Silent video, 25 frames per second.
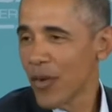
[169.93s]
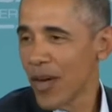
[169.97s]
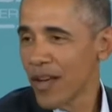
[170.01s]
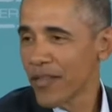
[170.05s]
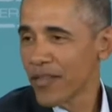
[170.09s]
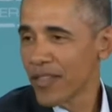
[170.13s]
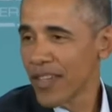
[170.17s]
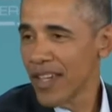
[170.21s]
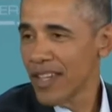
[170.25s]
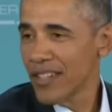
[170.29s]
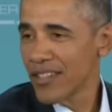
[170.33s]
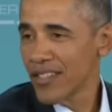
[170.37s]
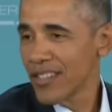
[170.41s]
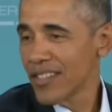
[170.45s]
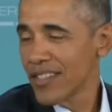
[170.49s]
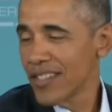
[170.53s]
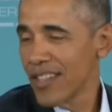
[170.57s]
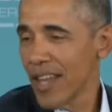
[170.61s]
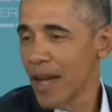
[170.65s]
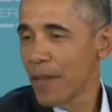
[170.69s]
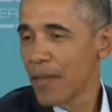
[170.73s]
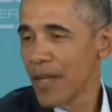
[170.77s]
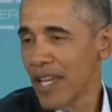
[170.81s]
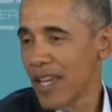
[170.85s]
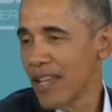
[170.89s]
the
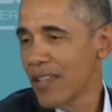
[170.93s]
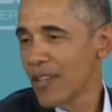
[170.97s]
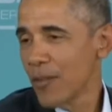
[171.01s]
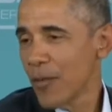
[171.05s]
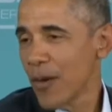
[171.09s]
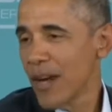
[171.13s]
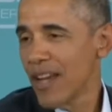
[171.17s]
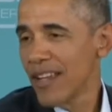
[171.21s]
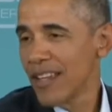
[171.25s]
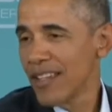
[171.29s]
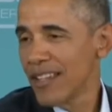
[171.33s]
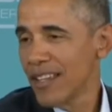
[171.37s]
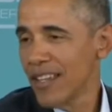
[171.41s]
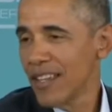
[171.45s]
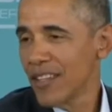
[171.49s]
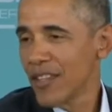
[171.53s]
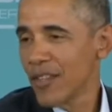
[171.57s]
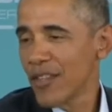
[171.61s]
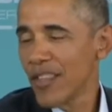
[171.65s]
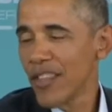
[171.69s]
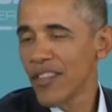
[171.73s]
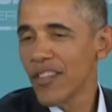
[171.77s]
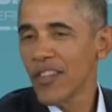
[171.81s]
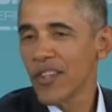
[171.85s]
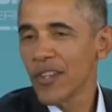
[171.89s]
qualifications of the nominee otherwise,
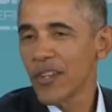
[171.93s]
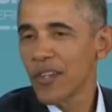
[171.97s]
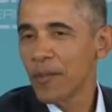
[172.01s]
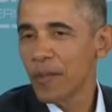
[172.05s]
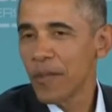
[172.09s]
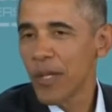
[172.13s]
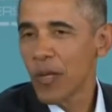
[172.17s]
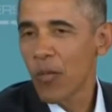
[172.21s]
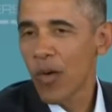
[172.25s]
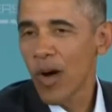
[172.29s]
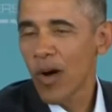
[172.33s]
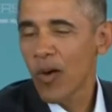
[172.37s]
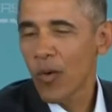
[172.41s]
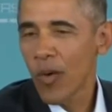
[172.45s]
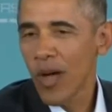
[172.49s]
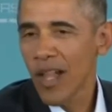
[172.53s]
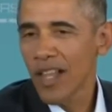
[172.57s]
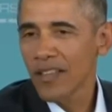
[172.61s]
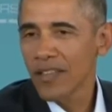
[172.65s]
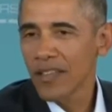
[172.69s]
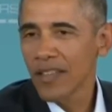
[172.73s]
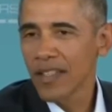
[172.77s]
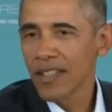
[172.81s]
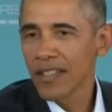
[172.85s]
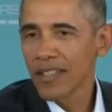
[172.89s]
other than they're going to be
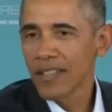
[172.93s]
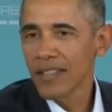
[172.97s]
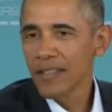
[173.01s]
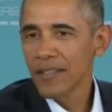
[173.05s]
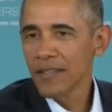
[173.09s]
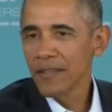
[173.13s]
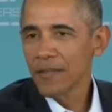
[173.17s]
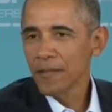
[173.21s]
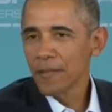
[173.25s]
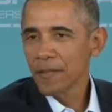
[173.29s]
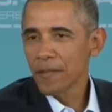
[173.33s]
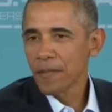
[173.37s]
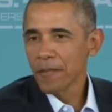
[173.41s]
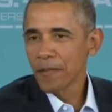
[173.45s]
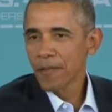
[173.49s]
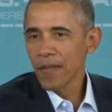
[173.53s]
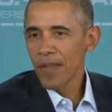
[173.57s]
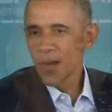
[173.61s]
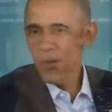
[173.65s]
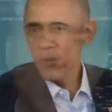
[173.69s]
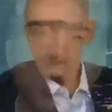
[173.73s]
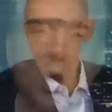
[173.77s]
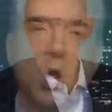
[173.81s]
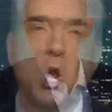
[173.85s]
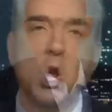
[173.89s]
well qualified.
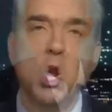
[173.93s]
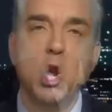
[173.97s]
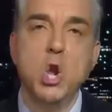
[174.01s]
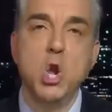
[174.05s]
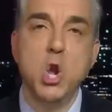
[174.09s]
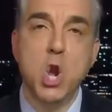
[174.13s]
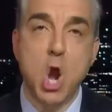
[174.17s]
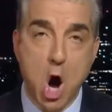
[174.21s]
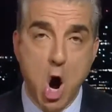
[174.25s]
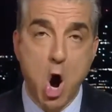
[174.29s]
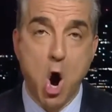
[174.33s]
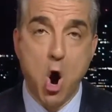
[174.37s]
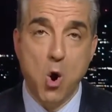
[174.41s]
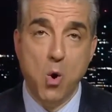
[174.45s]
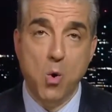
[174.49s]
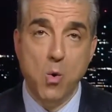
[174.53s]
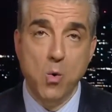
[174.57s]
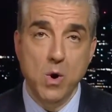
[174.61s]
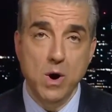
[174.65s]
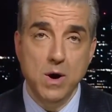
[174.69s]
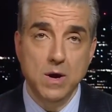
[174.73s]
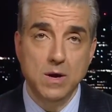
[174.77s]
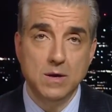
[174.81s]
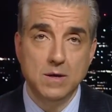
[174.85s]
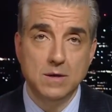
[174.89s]

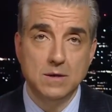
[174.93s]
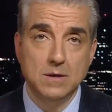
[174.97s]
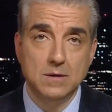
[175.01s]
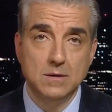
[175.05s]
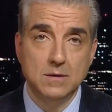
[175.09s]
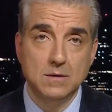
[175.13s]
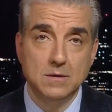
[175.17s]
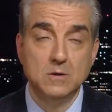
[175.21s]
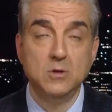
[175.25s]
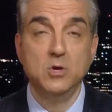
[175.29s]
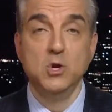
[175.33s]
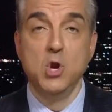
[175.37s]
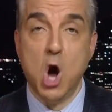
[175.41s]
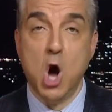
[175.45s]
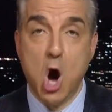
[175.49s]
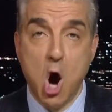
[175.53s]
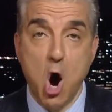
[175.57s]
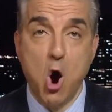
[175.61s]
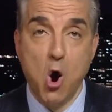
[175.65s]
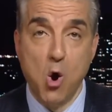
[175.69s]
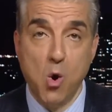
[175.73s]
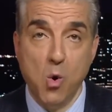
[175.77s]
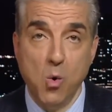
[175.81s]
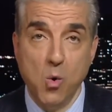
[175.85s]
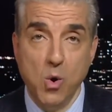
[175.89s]
No,
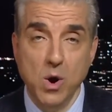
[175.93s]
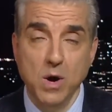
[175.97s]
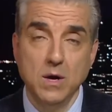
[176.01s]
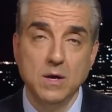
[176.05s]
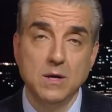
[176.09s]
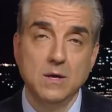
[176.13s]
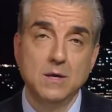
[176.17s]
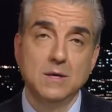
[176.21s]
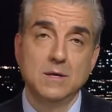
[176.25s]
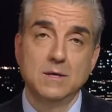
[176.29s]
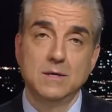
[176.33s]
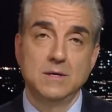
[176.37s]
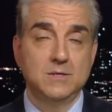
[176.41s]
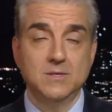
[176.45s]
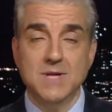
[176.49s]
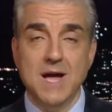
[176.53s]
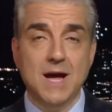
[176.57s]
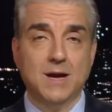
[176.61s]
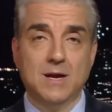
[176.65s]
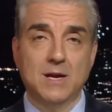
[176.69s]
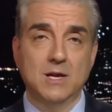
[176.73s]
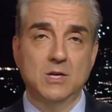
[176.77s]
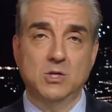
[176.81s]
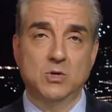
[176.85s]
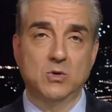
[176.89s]
no, He's not
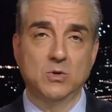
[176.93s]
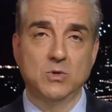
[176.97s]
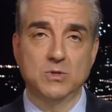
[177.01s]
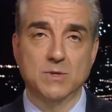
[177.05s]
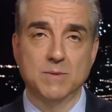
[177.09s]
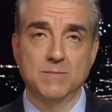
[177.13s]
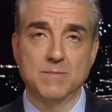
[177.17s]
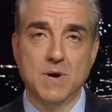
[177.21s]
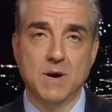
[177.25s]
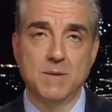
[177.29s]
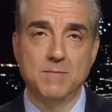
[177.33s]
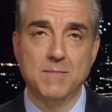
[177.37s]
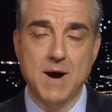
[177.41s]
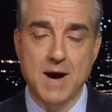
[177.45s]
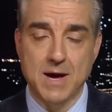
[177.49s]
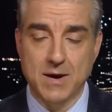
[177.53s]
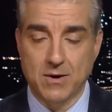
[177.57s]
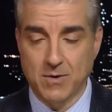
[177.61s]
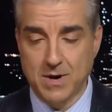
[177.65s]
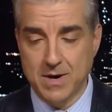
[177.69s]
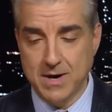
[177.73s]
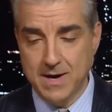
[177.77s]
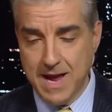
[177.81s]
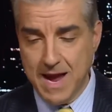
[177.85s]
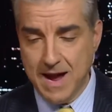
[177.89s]
going to choose a, a
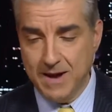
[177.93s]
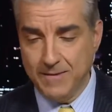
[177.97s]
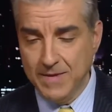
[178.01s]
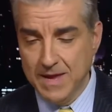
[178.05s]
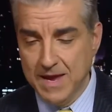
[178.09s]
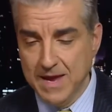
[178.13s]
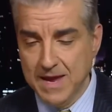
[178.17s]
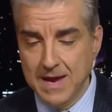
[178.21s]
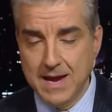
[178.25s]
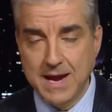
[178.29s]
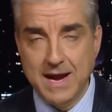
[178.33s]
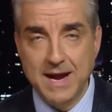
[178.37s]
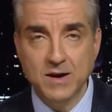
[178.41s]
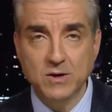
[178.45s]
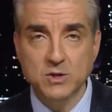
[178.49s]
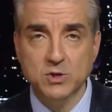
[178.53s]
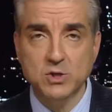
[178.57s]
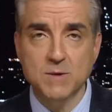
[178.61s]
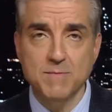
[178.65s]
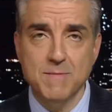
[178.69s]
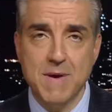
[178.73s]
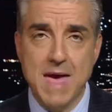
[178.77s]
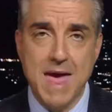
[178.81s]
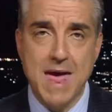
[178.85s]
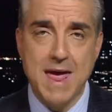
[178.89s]
moderate. Now, here's a
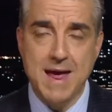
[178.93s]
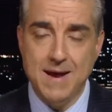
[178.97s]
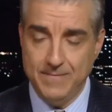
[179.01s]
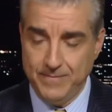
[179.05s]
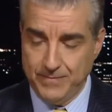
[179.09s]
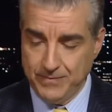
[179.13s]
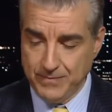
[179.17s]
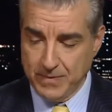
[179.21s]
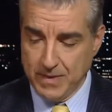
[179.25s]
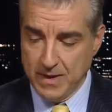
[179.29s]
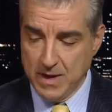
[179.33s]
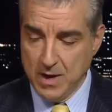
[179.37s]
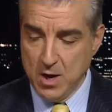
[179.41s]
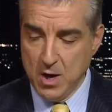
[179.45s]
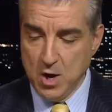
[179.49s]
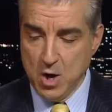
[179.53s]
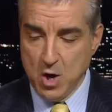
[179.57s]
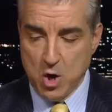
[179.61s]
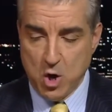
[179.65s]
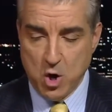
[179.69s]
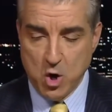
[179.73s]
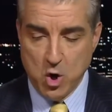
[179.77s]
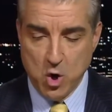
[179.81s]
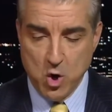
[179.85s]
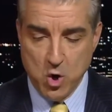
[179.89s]
man
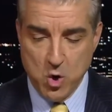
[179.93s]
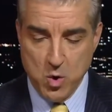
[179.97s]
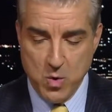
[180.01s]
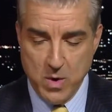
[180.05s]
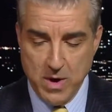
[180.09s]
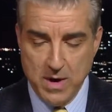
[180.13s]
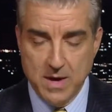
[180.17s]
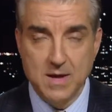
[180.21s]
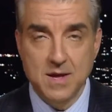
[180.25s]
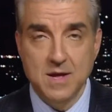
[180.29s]
who